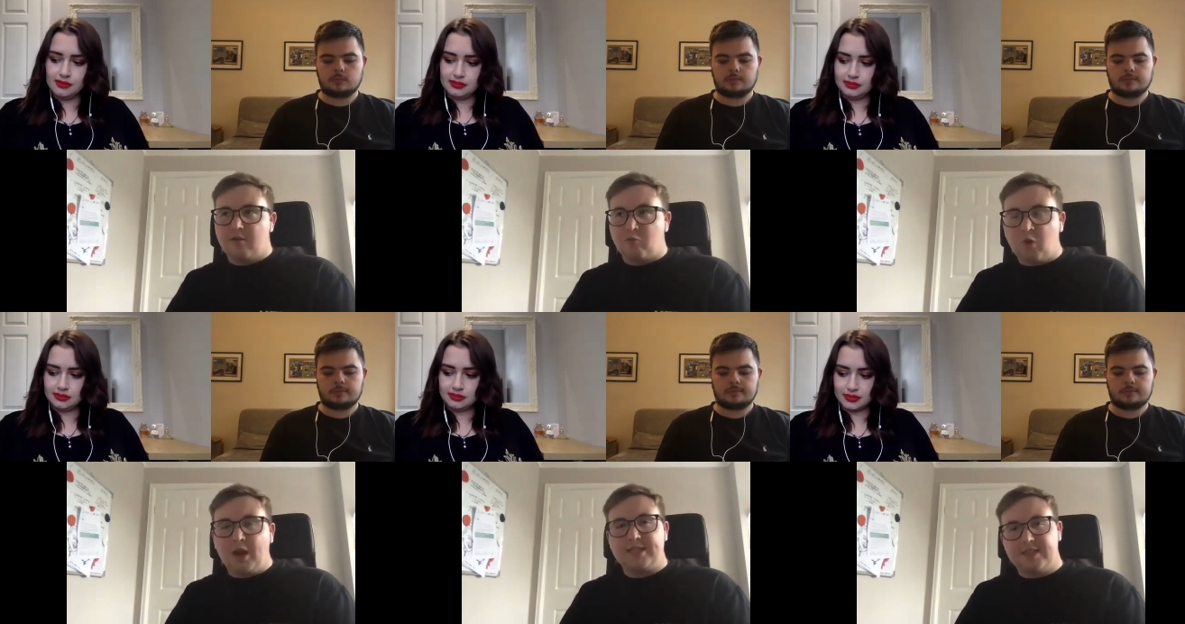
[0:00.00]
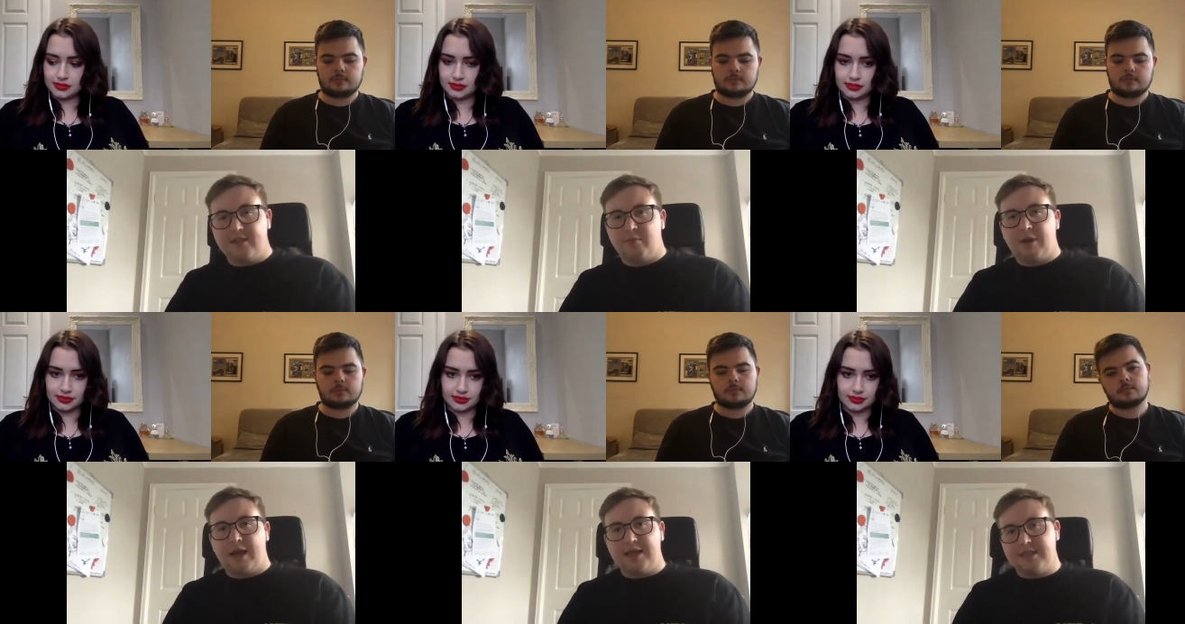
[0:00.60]
Speaker 1: wrestling the
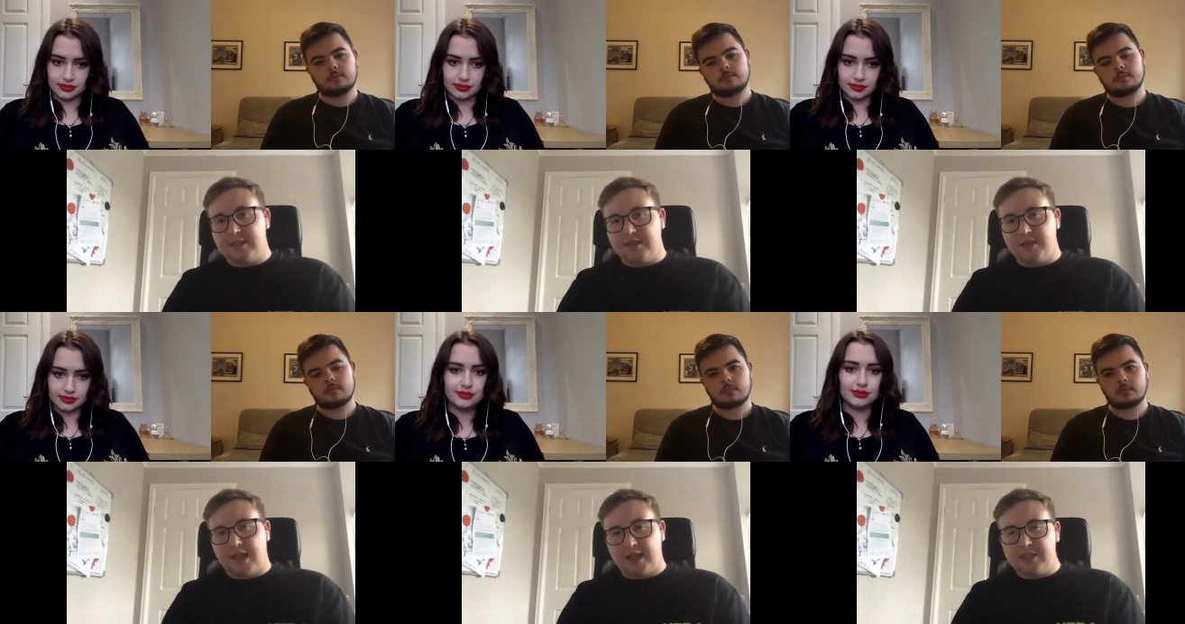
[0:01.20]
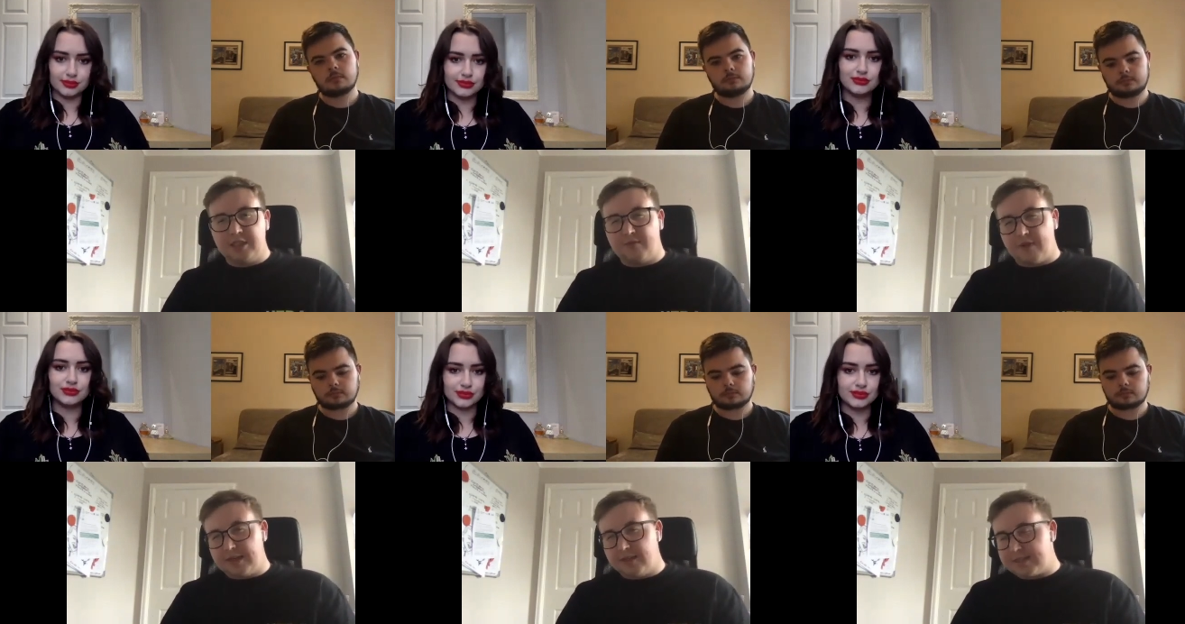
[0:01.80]
players and actually
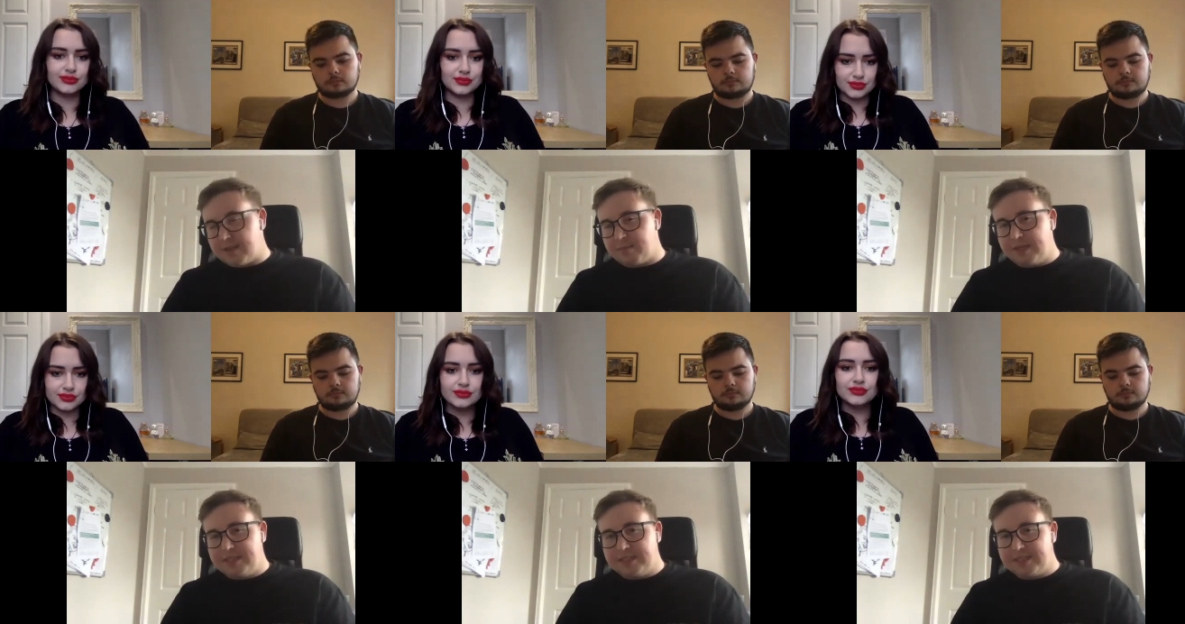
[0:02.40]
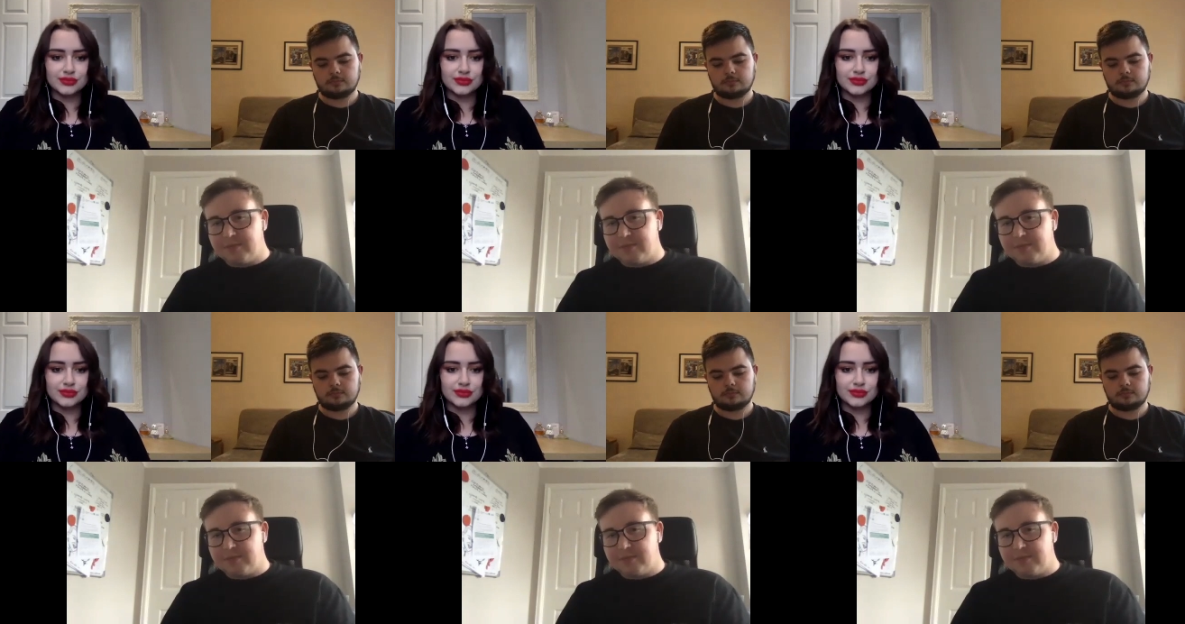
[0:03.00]
defending the set pieces.